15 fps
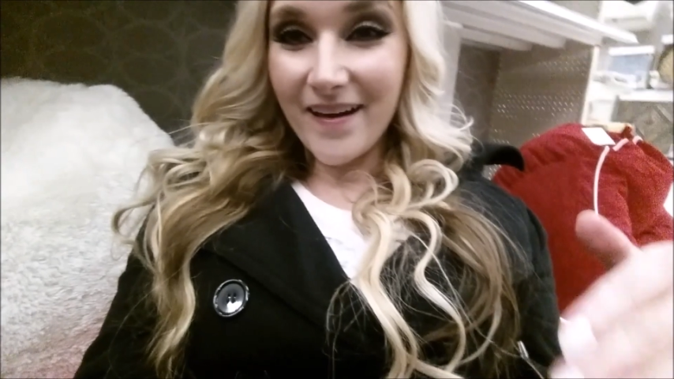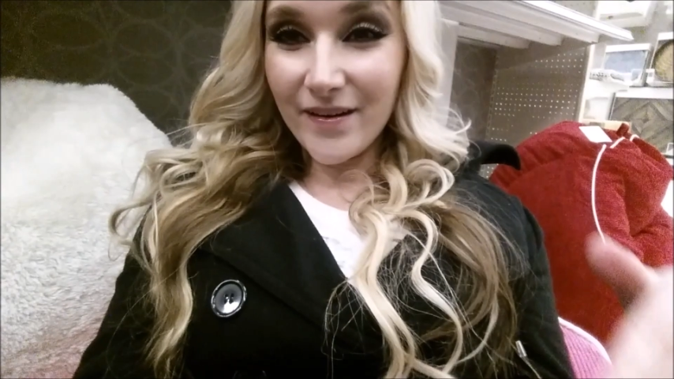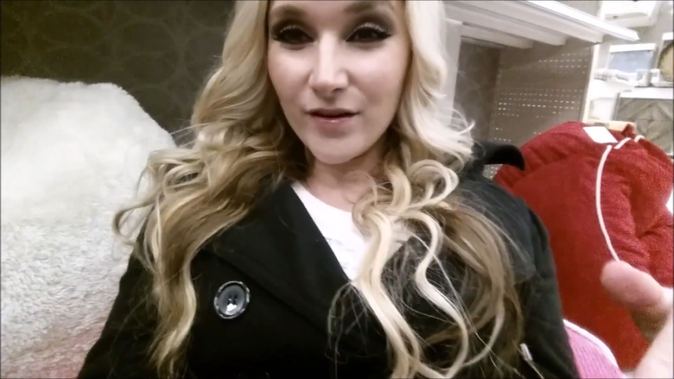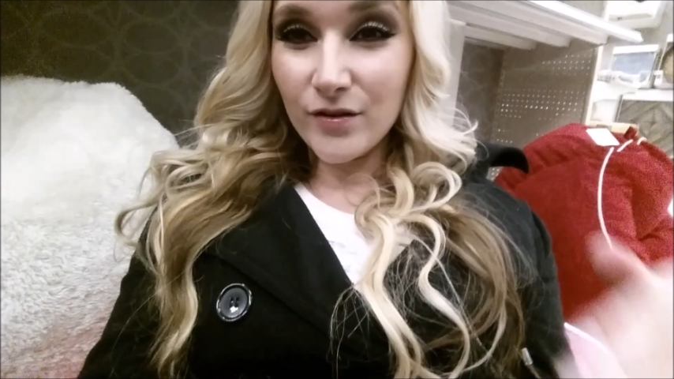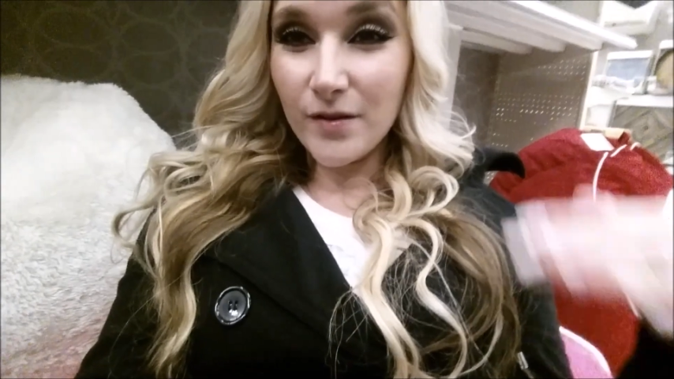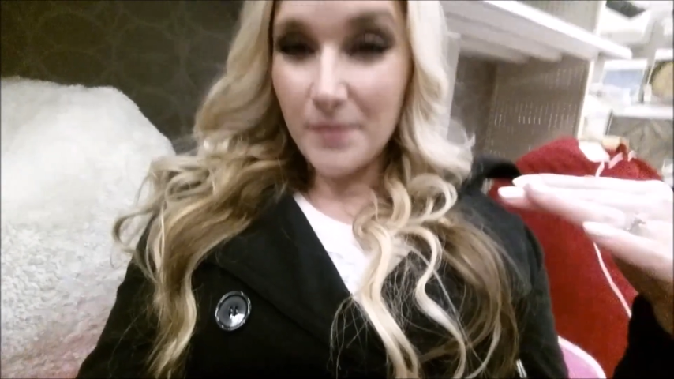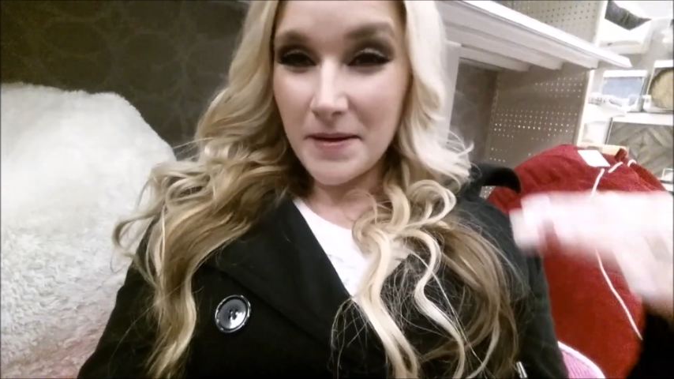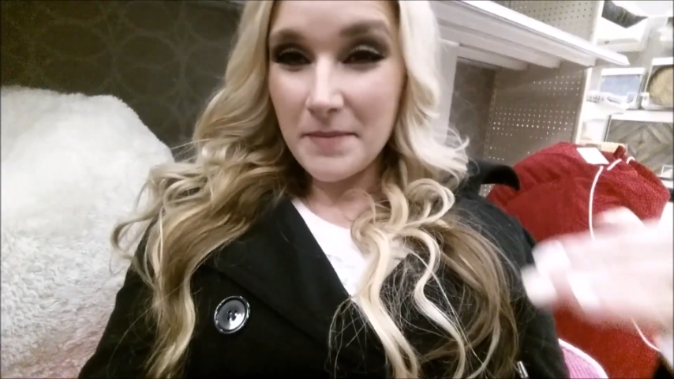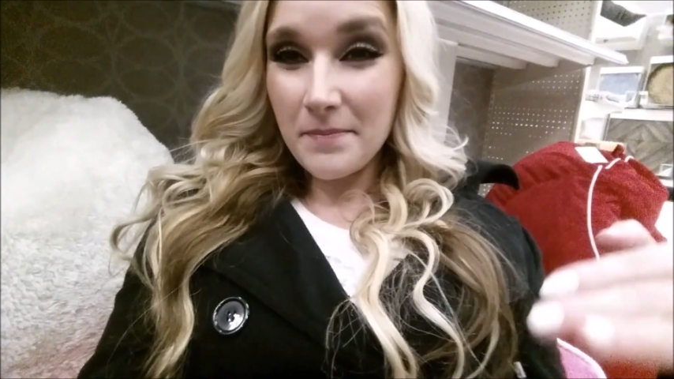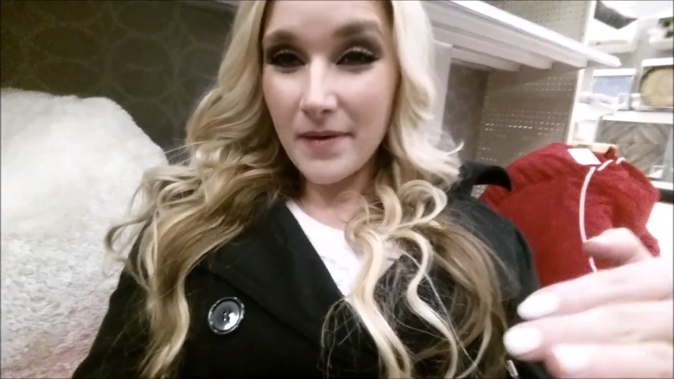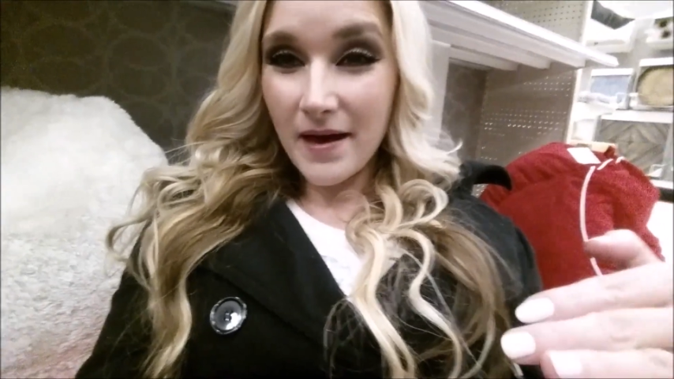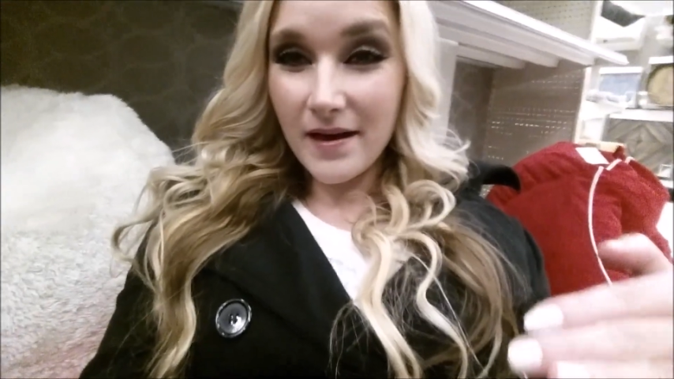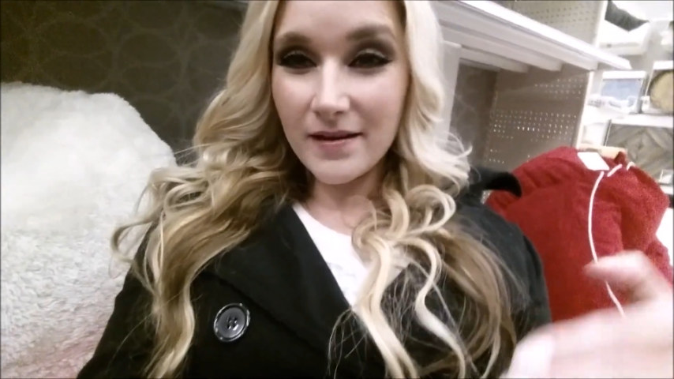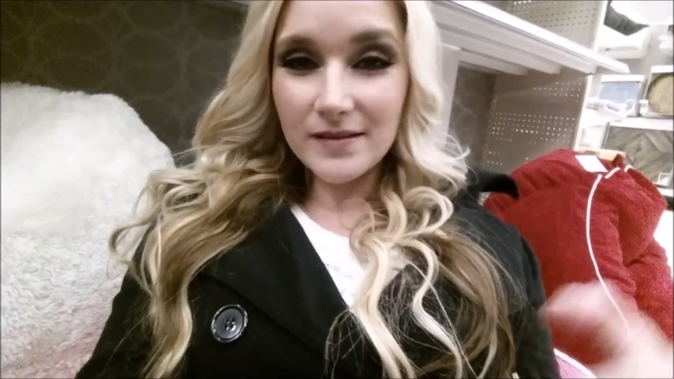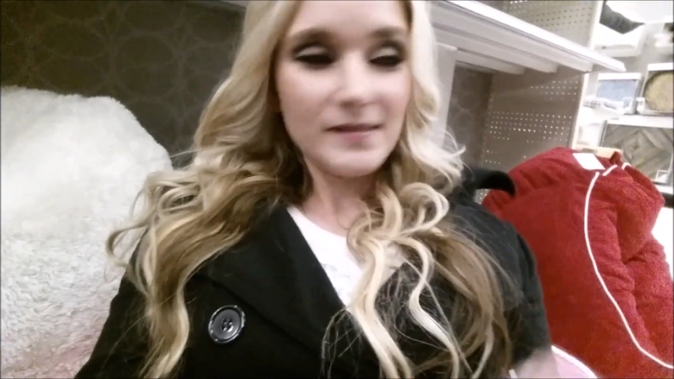aisle, the bean
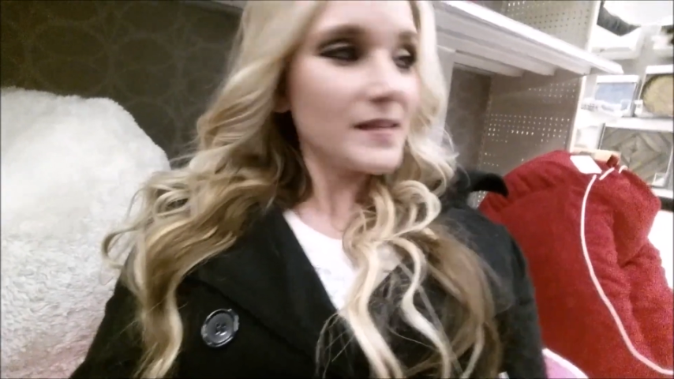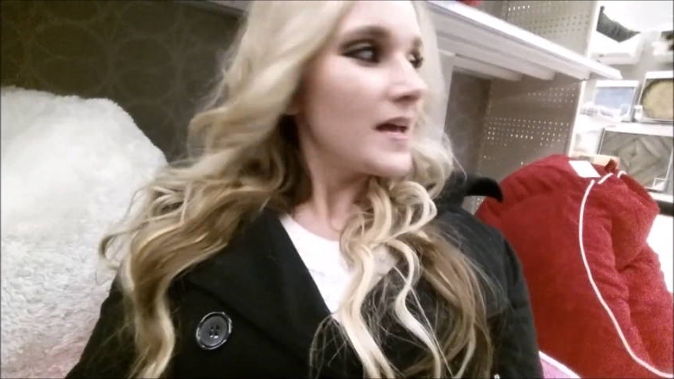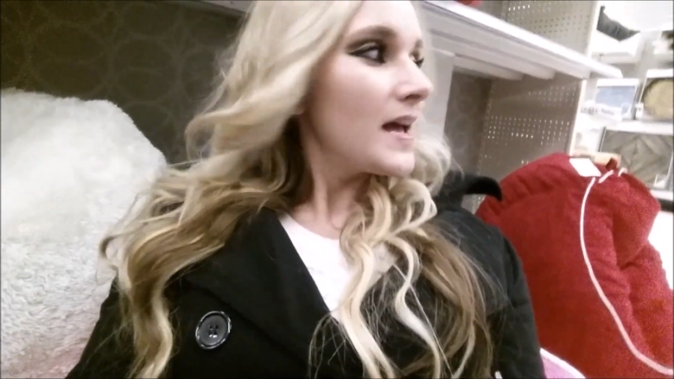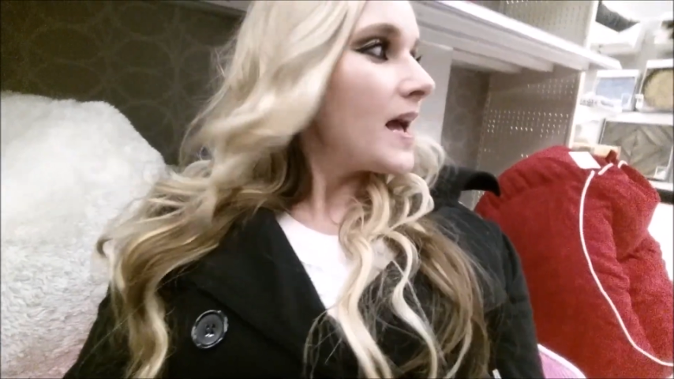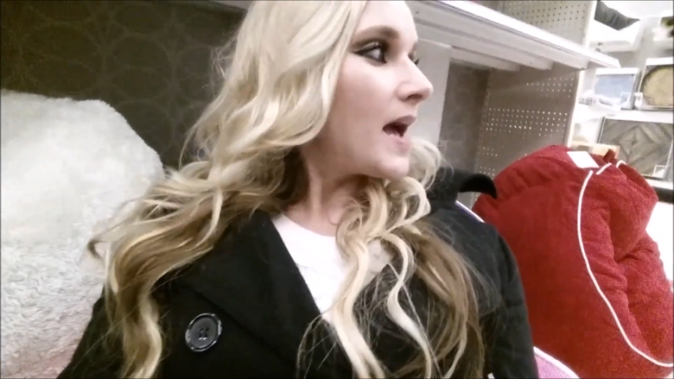bags,